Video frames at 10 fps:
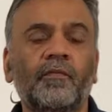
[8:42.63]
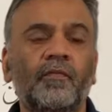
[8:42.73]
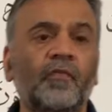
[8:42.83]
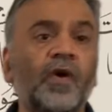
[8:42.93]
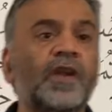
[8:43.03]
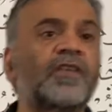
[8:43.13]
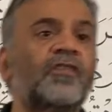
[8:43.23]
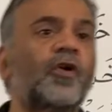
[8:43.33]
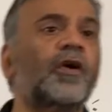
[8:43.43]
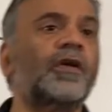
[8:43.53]
One is
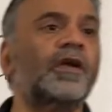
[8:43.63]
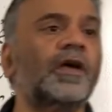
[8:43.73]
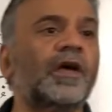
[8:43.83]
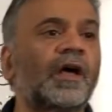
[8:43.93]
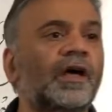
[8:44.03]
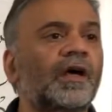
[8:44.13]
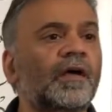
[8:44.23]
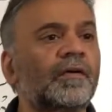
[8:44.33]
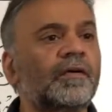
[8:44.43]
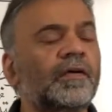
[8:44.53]
called
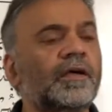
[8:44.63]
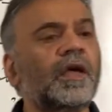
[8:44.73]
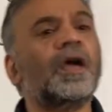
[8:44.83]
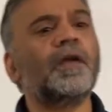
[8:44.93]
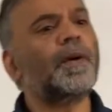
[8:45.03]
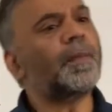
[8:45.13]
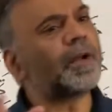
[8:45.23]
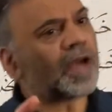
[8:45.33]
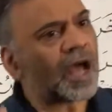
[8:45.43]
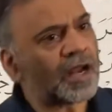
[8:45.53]
remember
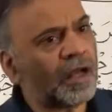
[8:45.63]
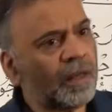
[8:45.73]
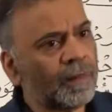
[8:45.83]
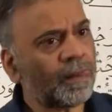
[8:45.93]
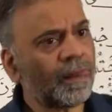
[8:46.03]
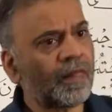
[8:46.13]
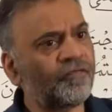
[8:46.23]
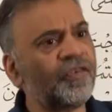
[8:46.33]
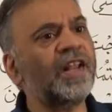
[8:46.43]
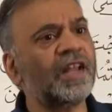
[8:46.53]
kana,
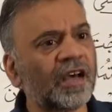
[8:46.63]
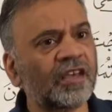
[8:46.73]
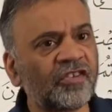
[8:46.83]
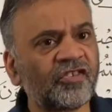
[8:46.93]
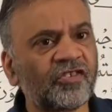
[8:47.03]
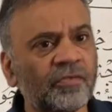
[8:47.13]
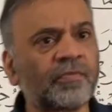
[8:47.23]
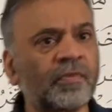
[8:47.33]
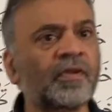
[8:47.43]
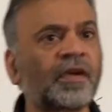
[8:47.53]
fail naqis.
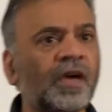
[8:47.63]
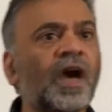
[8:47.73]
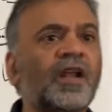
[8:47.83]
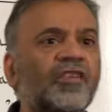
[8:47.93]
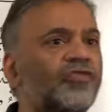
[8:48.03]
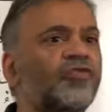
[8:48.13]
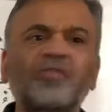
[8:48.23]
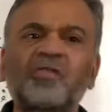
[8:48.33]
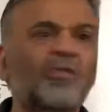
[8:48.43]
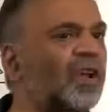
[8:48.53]
Kana is used
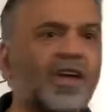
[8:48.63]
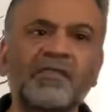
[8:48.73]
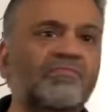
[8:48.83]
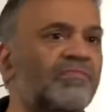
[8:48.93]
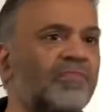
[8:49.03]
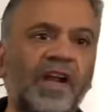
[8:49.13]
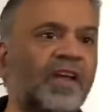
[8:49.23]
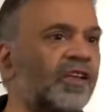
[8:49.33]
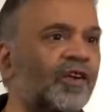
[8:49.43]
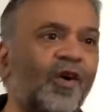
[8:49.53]
in Quran, like
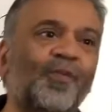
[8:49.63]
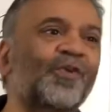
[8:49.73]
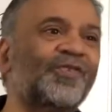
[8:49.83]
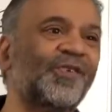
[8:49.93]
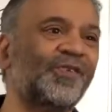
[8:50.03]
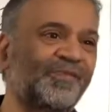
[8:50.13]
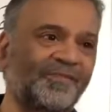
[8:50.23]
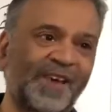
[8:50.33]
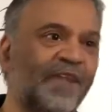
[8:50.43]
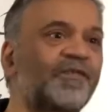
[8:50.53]
in almost
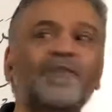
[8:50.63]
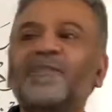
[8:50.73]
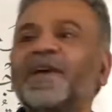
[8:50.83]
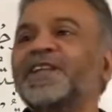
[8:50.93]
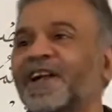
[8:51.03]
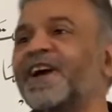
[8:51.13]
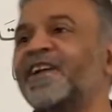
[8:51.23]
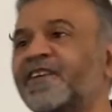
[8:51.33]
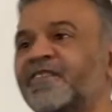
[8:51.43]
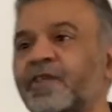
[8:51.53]
every page
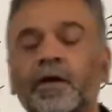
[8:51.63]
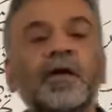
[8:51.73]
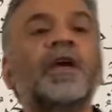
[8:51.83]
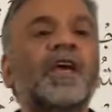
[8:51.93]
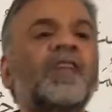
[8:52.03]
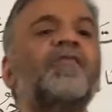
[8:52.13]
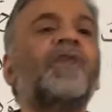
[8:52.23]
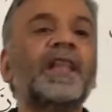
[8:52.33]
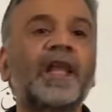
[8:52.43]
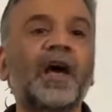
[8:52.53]
kana is there. It's
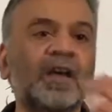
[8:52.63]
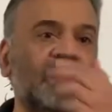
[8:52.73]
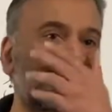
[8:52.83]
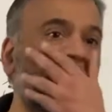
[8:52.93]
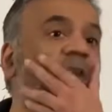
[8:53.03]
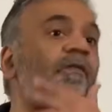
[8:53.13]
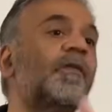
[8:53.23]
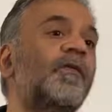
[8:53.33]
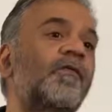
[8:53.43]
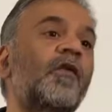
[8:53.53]
fail naqis, and it will
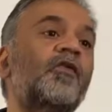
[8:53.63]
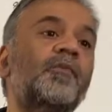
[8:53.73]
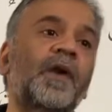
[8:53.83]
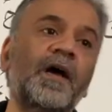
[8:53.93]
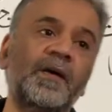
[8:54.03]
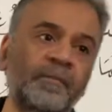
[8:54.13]
be followed by